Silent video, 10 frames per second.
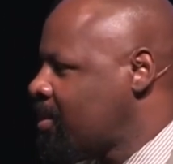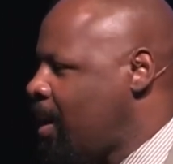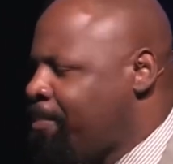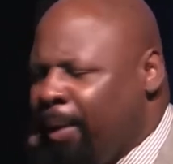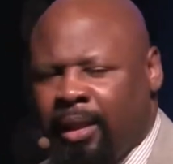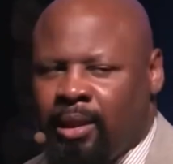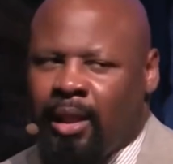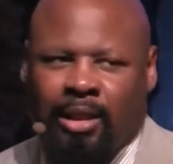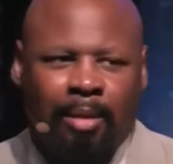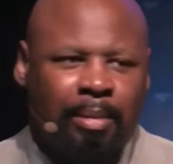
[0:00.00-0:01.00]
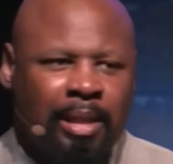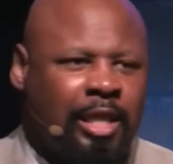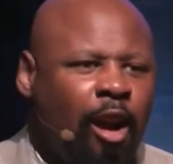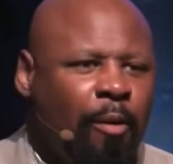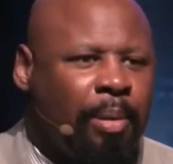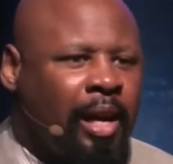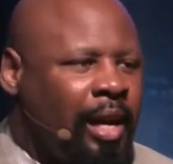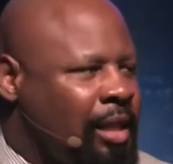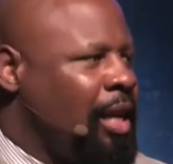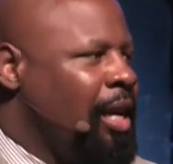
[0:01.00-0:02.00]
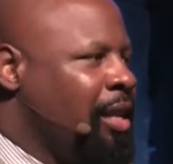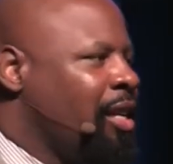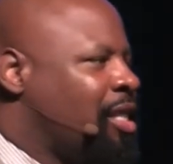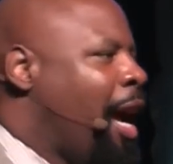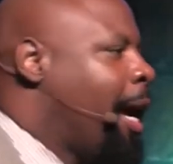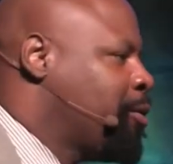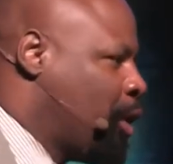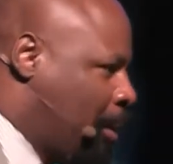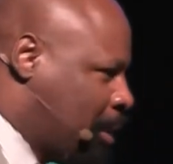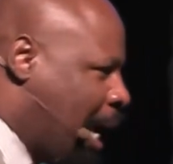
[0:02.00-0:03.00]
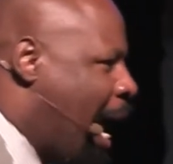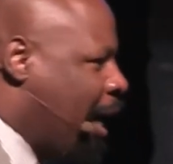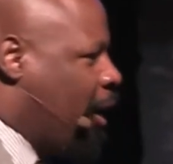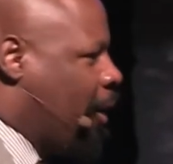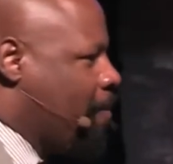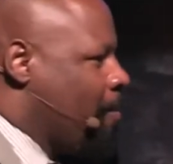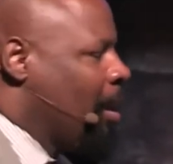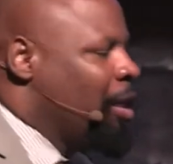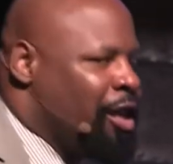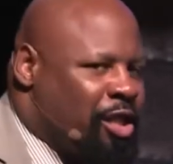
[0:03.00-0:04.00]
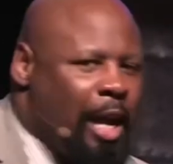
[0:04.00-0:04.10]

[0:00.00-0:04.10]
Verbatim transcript: I'm preaching it to myself because there are times when I'm tired. There's